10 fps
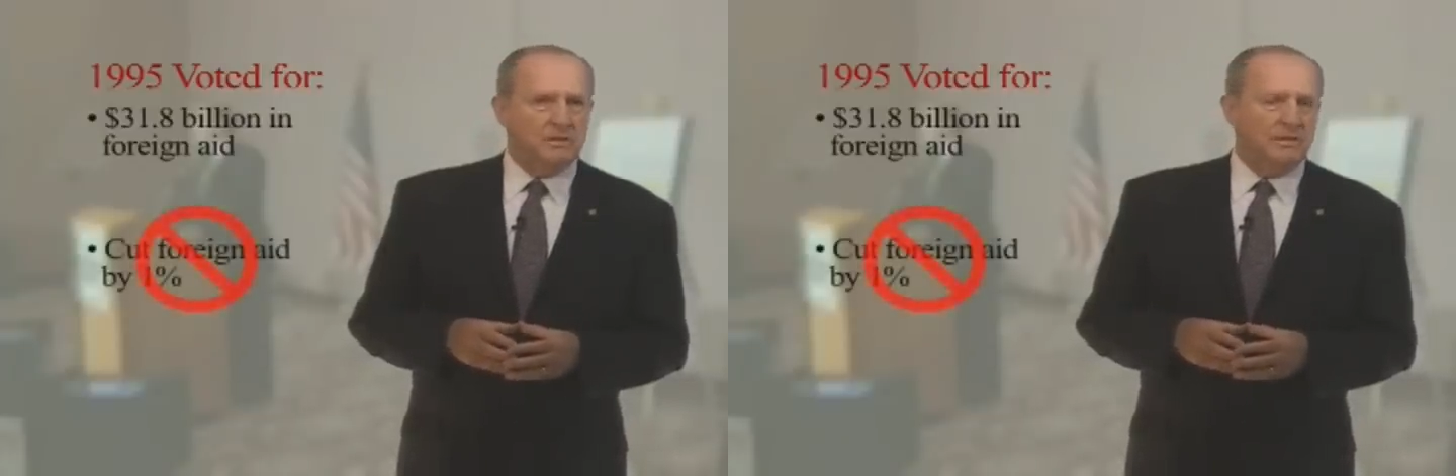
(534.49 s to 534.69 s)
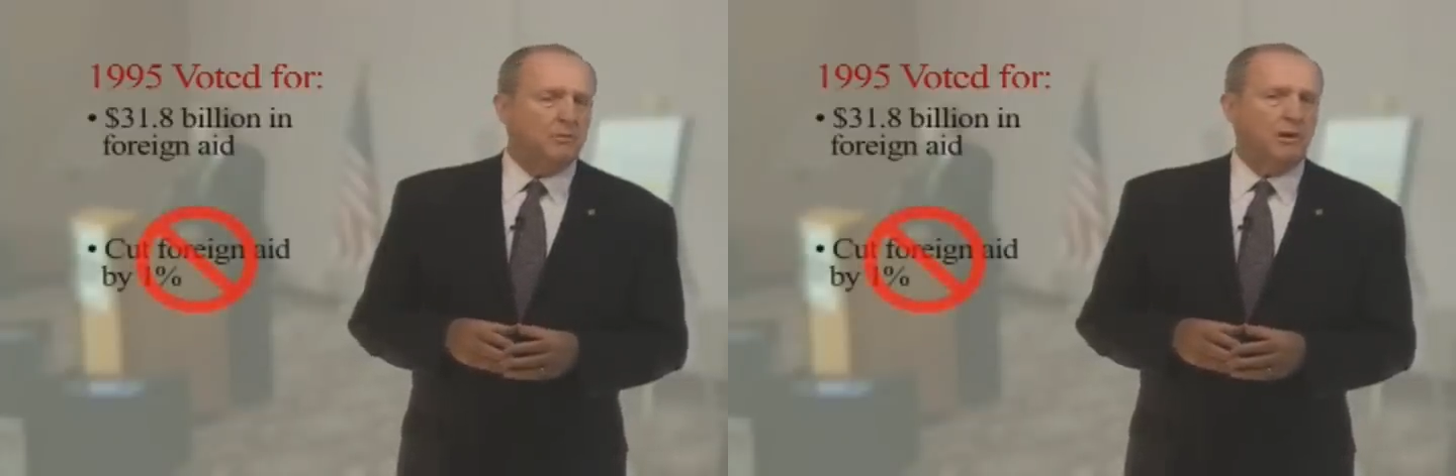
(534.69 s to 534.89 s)

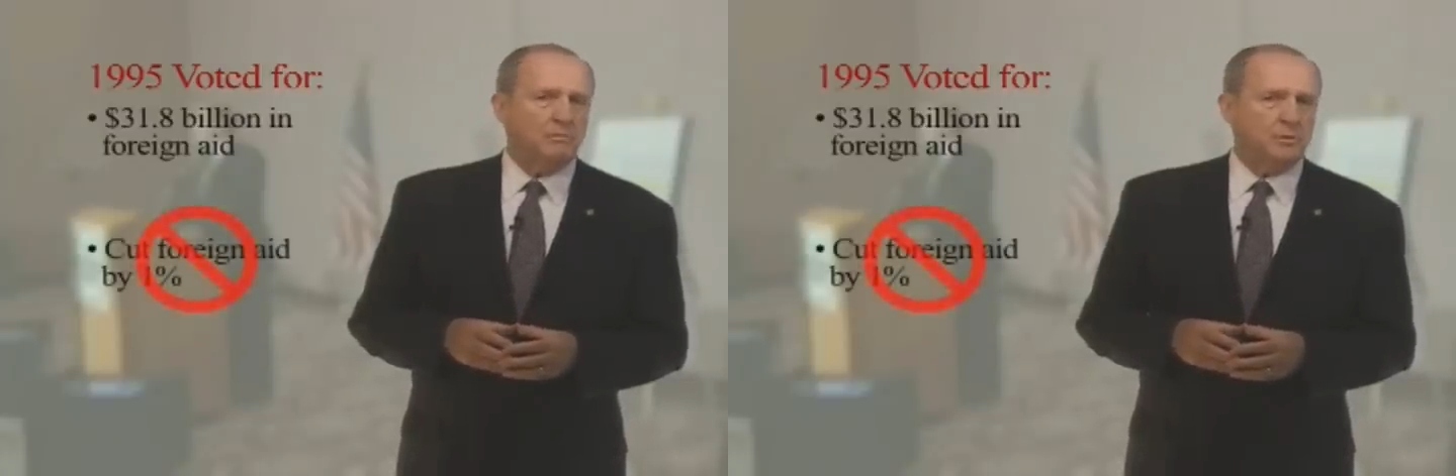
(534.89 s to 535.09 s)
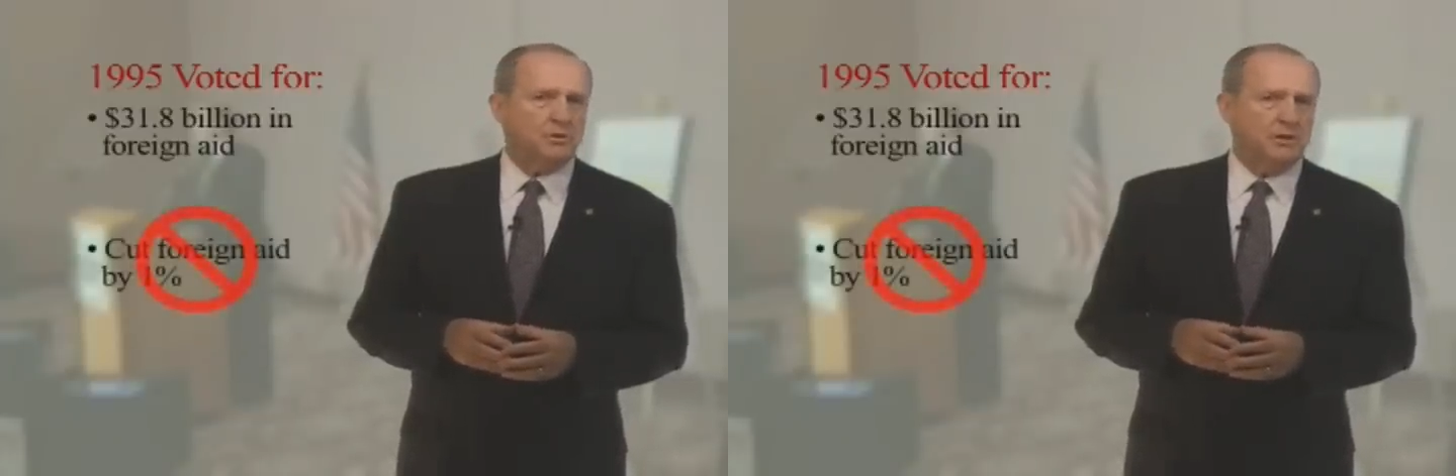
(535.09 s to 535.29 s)
a
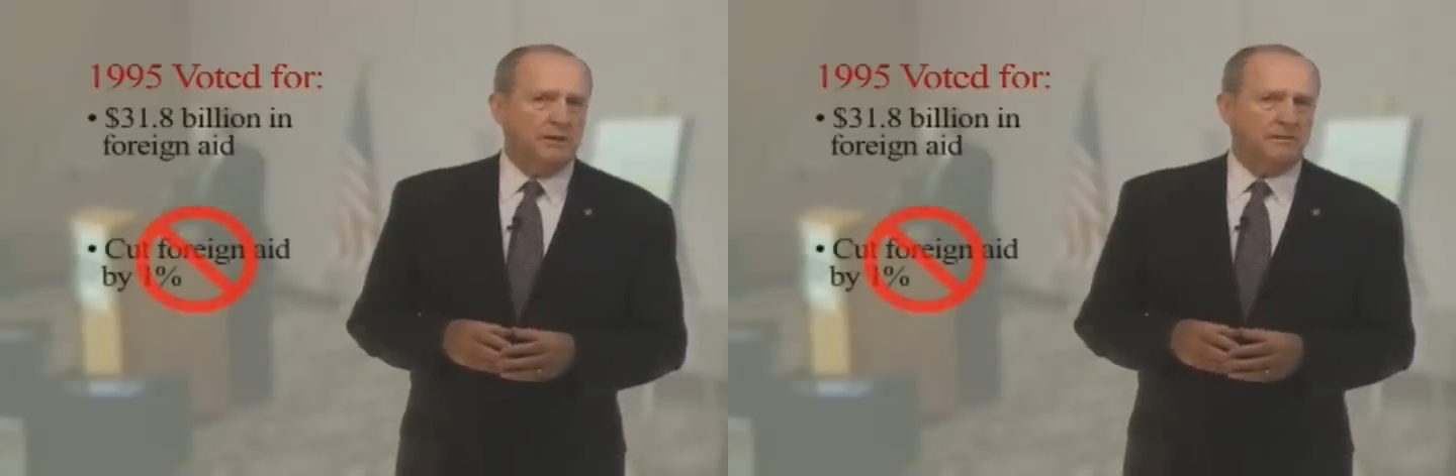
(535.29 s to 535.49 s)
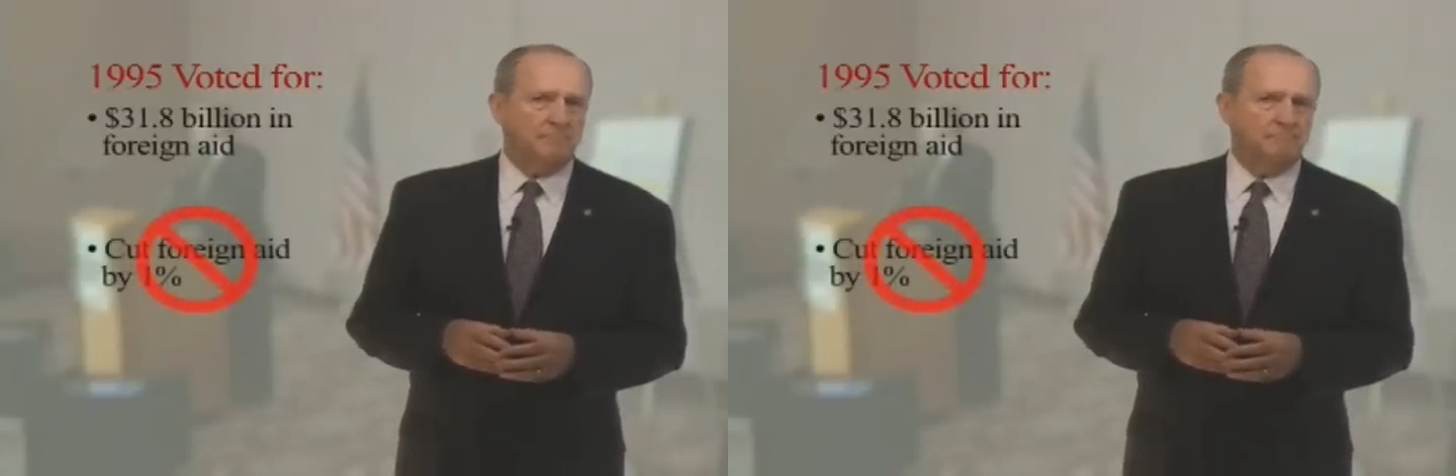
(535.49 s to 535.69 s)
measly one
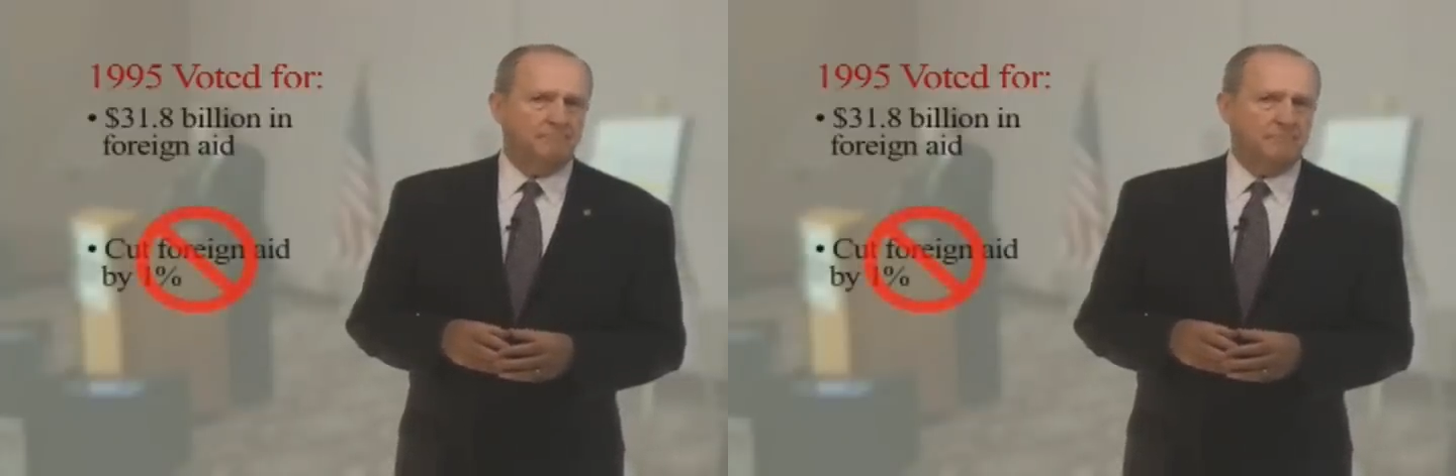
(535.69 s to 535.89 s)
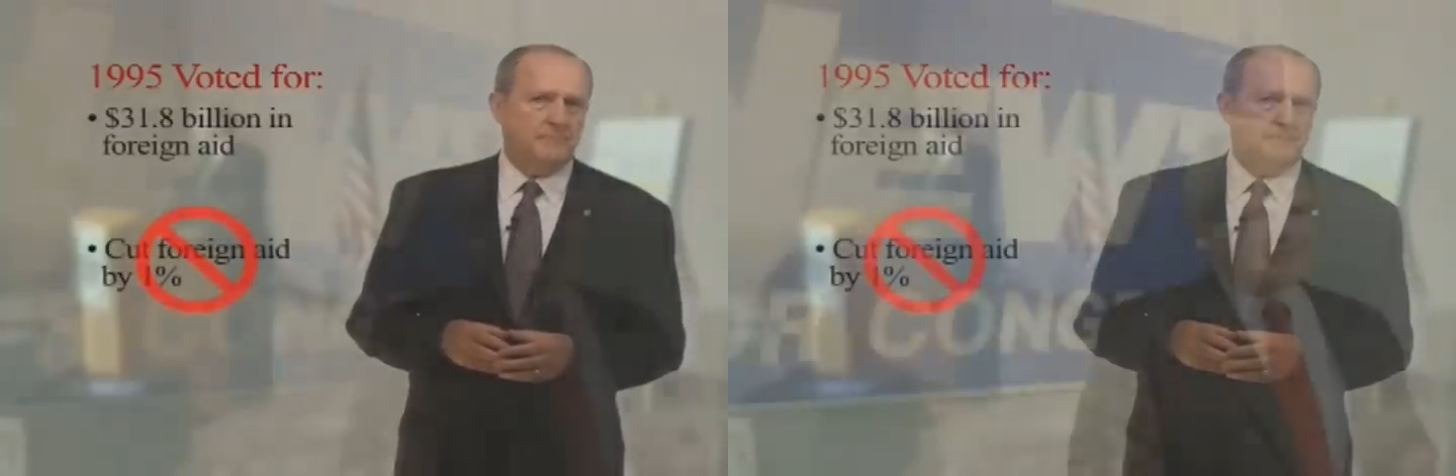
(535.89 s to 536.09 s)

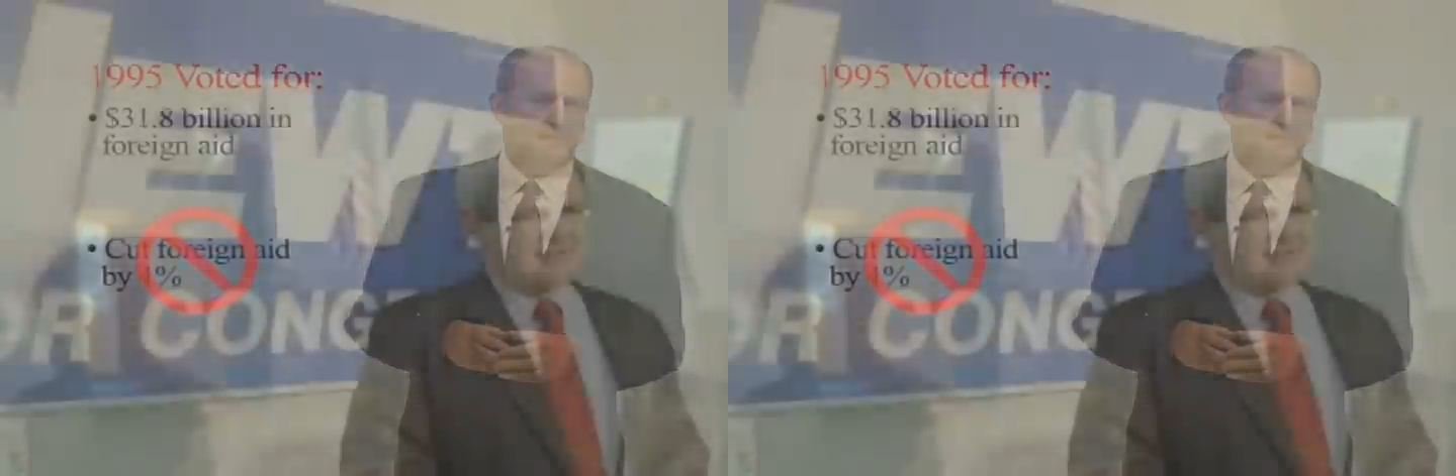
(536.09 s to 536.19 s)
percent.